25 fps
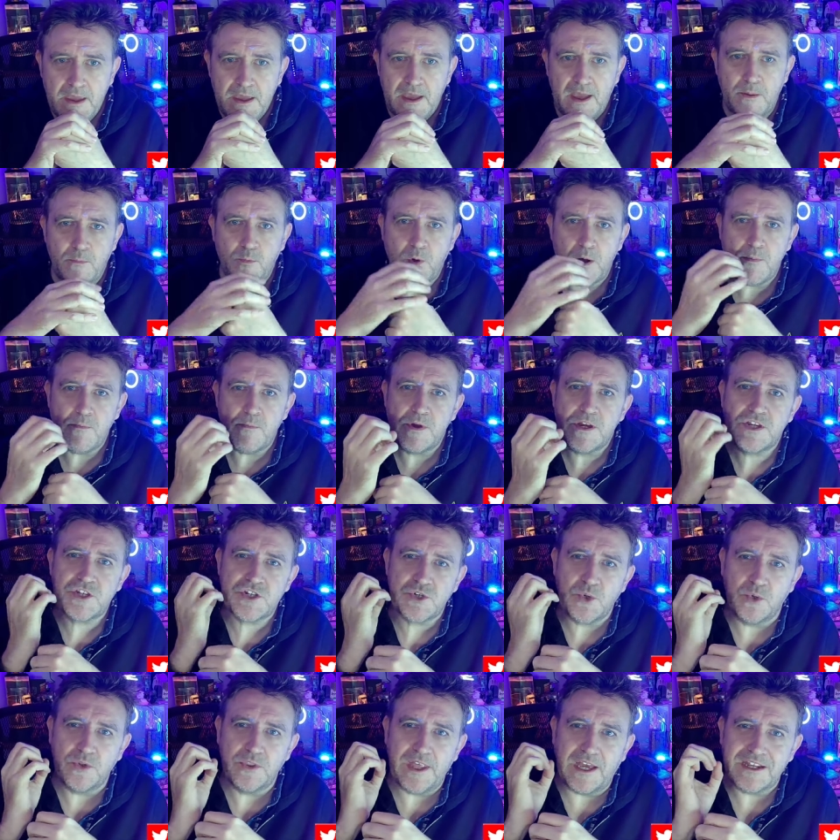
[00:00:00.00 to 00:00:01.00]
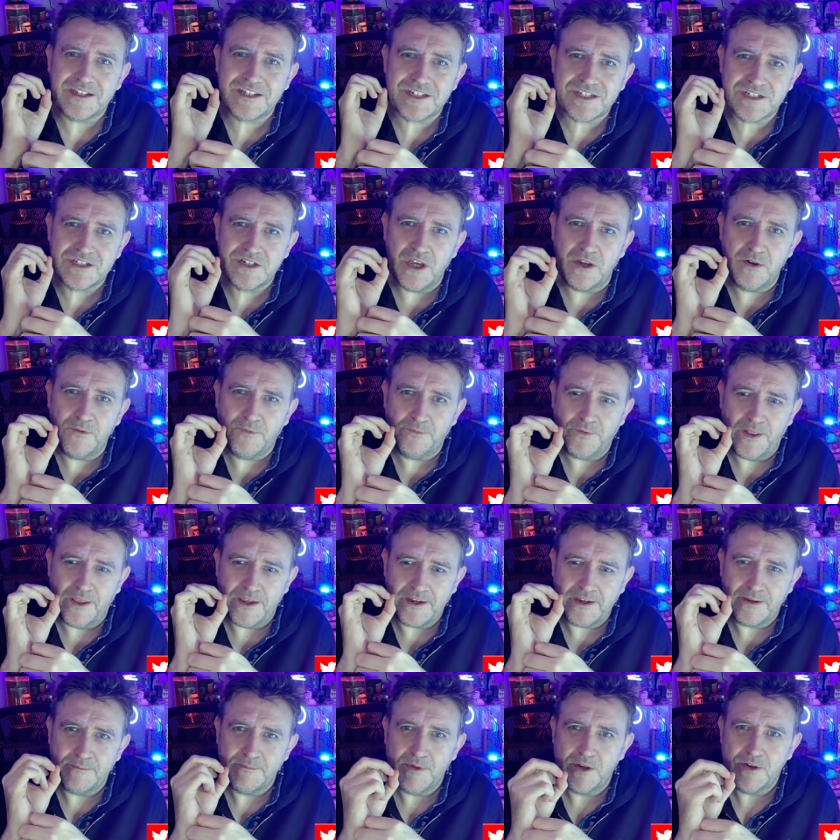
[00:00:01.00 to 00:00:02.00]
and when we saw that
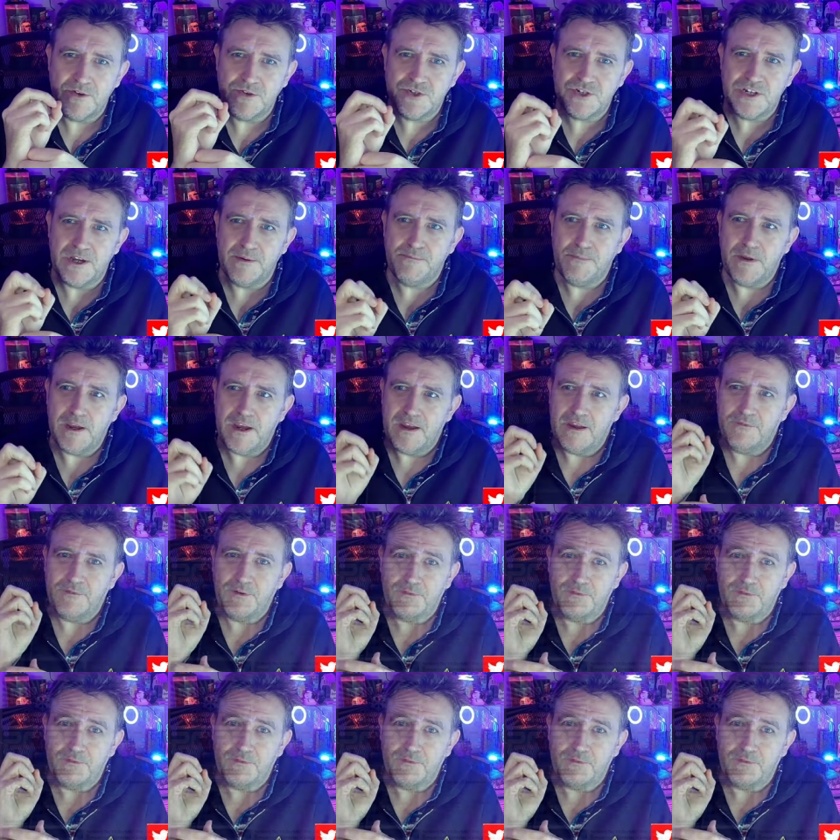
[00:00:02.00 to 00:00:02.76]
snowflake emoji appear for